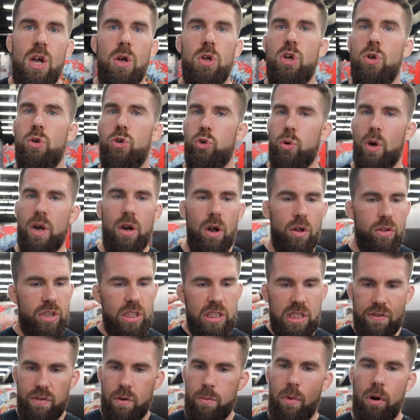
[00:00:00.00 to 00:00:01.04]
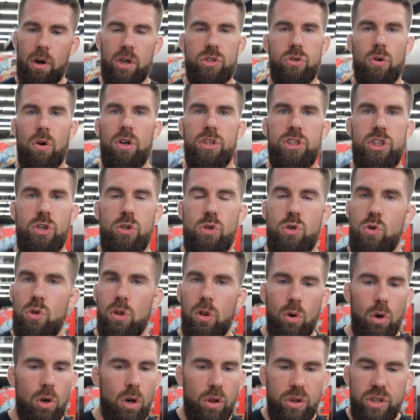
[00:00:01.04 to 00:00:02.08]
You train all these different martial arts, you
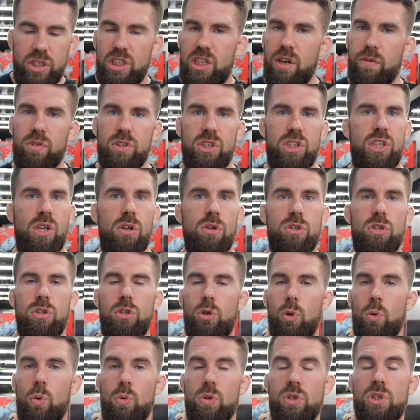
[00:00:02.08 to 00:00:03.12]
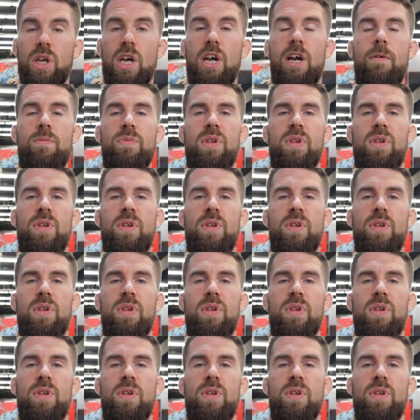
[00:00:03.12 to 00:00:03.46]
learn all these different skills and tools,